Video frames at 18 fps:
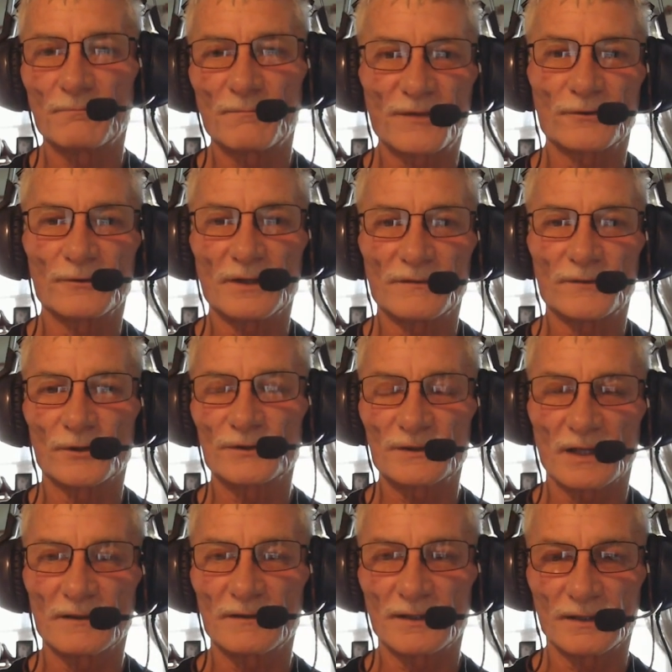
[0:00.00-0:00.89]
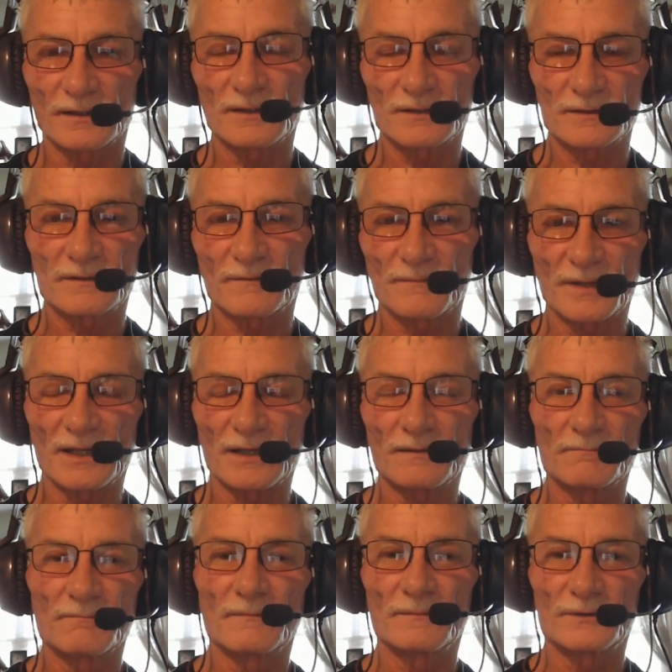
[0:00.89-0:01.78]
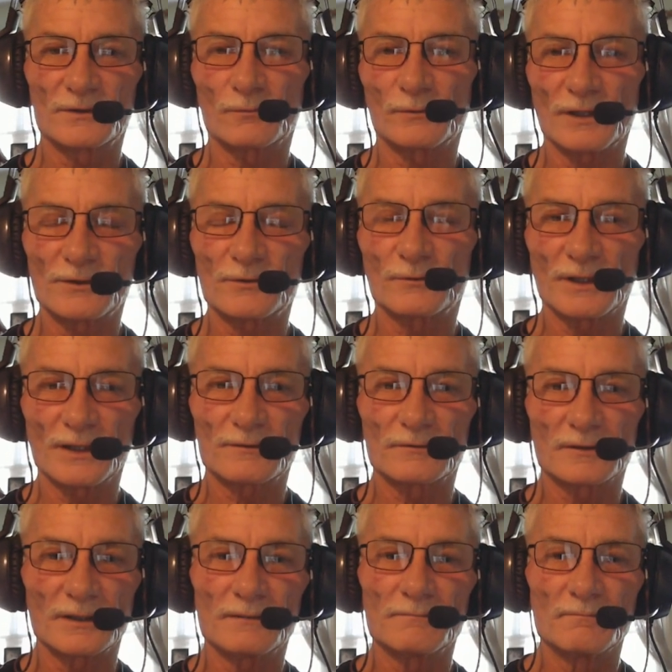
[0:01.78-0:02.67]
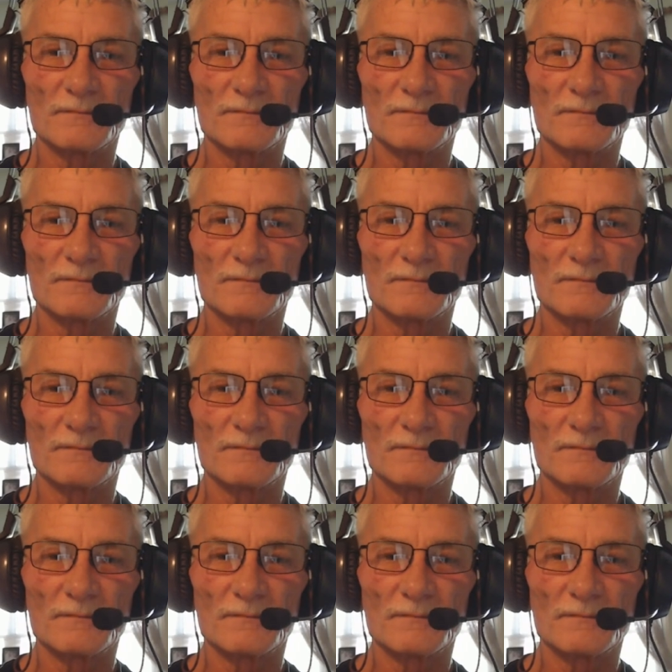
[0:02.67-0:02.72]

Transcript: 31st, I think it is, of May, 2023.